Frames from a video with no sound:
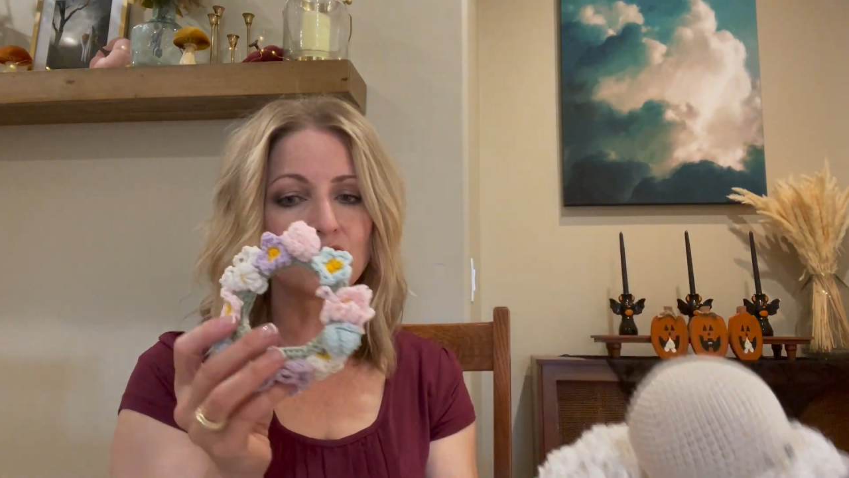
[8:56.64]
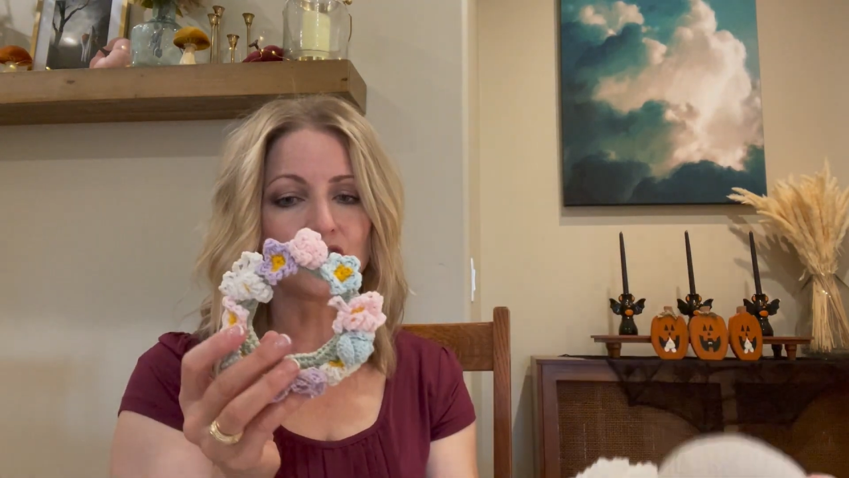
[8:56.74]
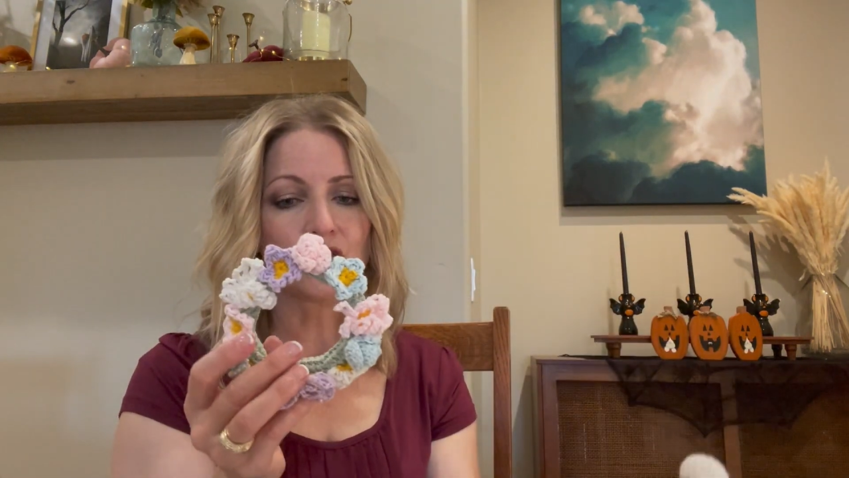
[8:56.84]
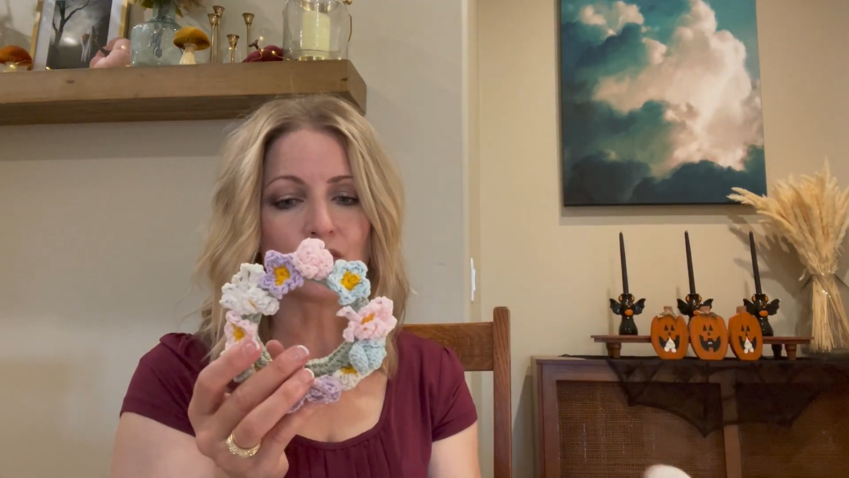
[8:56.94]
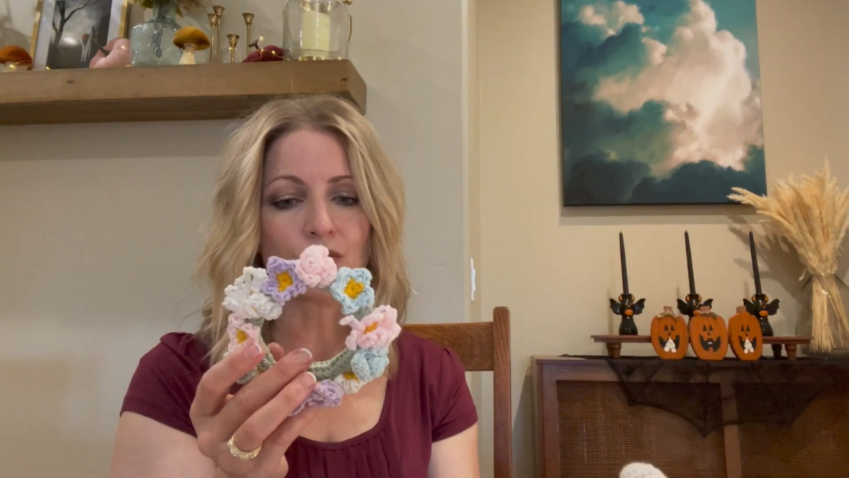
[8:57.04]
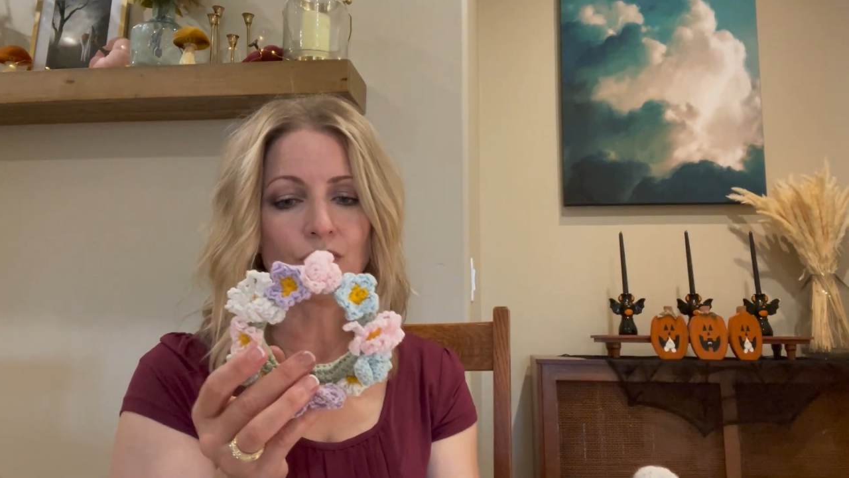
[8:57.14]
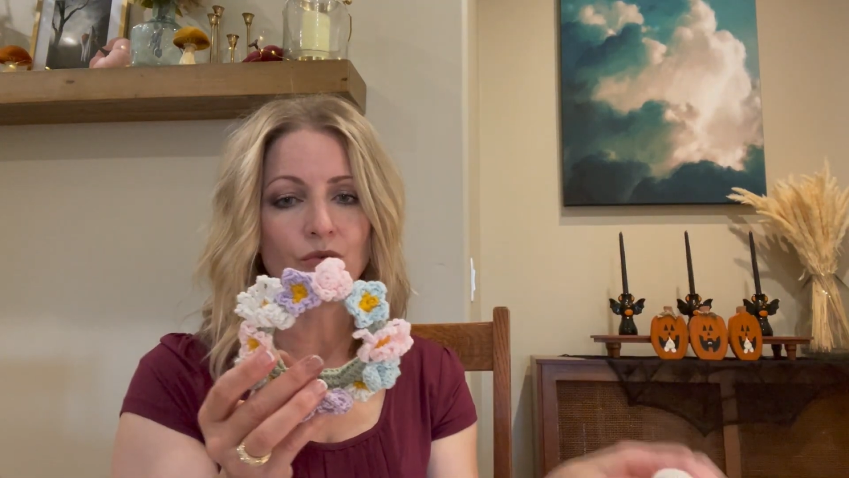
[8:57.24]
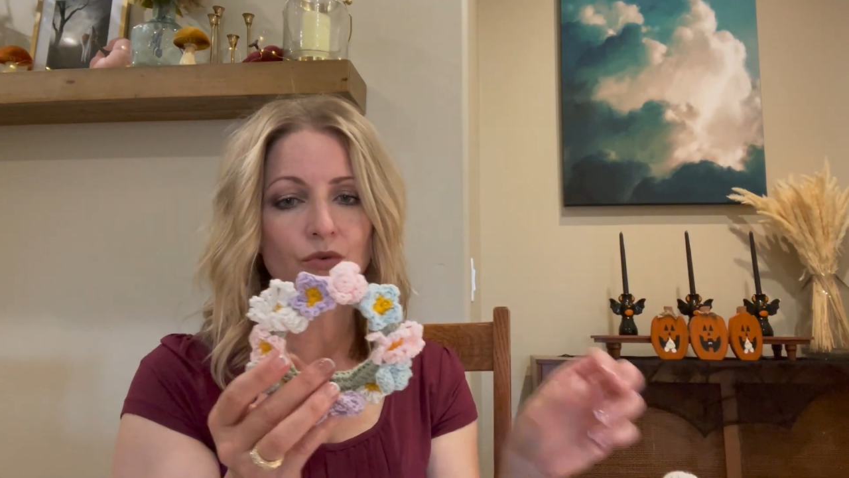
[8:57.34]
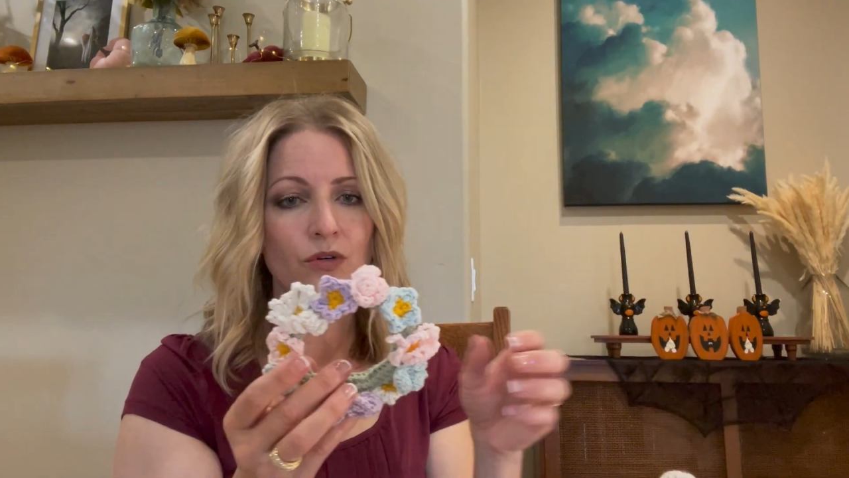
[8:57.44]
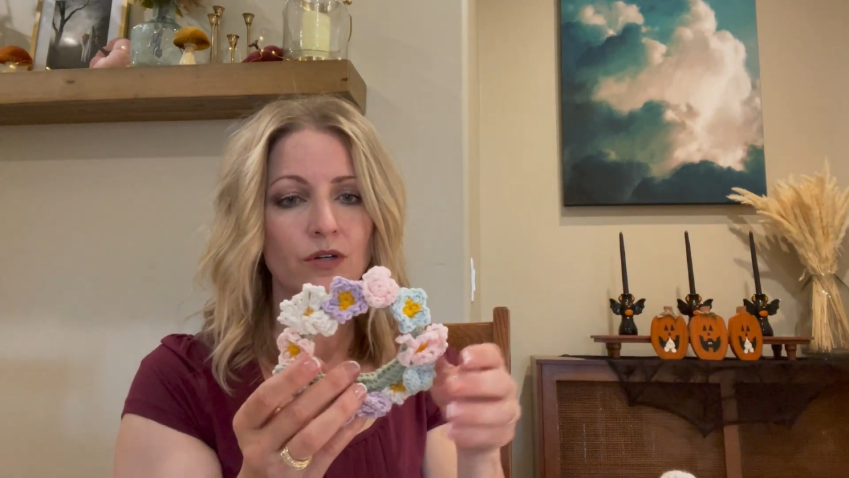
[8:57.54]

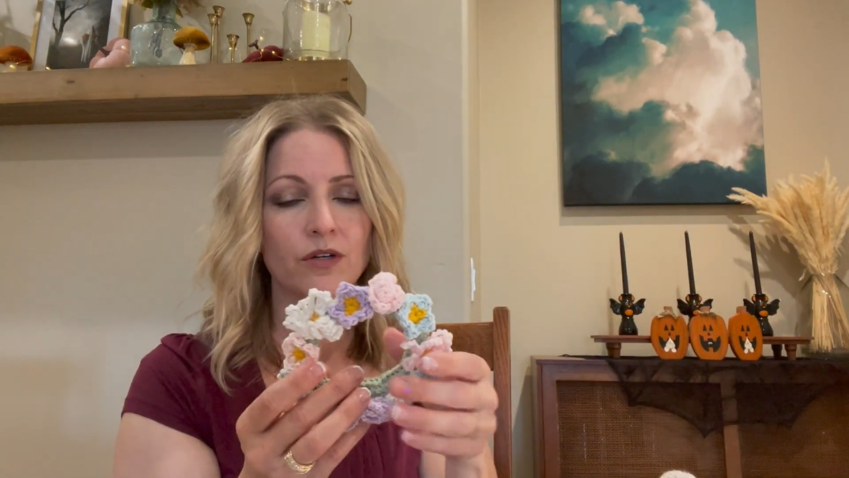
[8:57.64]
do